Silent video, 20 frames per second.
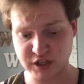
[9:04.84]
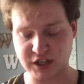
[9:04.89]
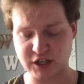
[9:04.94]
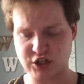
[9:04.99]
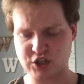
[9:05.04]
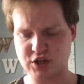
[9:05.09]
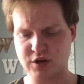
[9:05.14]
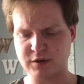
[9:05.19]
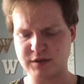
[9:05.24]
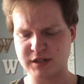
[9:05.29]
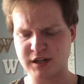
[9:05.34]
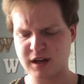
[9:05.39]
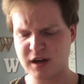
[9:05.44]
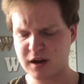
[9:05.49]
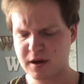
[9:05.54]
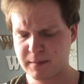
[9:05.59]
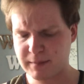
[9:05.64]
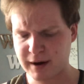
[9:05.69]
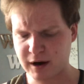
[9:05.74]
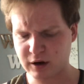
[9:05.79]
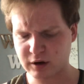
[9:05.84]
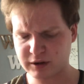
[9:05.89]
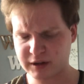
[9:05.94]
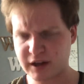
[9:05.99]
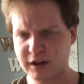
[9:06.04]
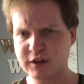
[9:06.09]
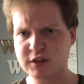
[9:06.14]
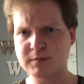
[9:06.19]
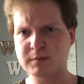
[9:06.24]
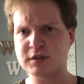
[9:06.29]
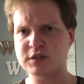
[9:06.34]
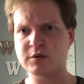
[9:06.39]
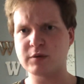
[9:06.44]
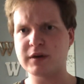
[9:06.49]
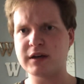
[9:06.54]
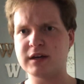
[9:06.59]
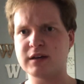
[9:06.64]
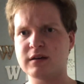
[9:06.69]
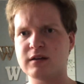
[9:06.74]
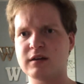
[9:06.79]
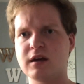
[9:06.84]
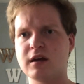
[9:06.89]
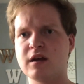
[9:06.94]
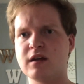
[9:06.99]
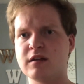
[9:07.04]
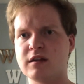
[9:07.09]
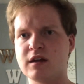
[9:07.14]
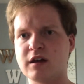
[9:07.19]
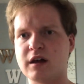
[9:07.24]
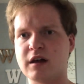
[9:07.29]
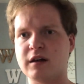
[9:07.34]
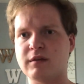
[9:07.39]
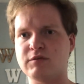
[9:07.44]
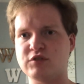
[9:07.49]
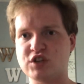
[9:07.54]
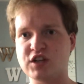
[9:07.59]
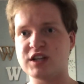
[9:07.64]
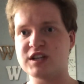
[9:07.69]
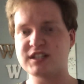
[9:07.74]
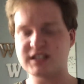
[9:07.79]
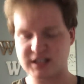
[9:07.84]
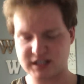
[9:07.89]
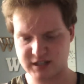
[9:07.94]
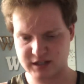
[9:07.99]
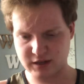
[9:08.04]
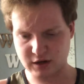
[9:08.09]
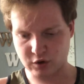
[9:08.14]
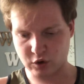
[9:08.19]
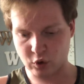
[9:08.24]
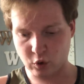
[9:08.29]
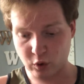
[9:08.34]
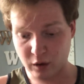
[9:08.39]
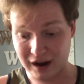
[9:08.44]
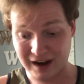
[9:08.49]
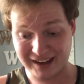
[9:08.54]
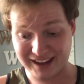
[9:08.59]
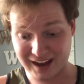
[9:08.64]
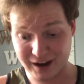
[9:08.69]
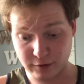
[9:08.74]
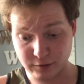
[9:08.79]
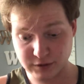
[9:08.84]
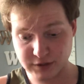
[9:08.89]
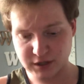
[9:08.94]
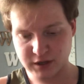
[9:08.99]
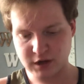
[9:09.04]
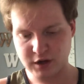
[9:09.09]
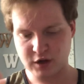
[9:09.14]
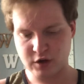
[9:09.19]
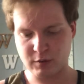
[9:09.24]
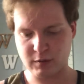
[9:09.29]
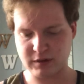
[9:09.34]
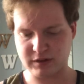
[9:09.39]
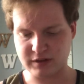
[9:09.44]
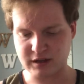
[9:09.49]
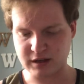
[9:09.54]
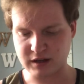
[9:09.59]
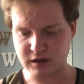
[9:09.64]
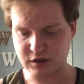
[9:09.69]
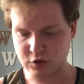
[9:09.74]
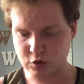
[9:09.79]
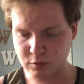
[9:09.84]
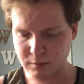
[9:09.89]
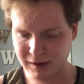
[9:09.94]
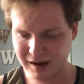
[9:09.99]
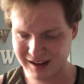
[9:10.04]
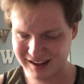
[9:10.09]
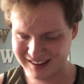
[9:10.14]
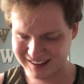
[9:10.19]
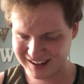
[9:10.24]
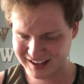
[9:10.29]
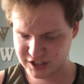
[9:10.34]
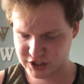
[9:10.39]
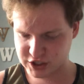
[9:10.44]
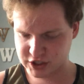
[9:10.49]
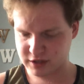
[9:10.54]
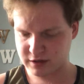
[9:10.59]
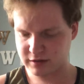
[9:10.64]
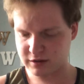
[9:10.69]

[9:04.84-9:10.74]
It shows parallels between the Genesis account with the Enuma Elish,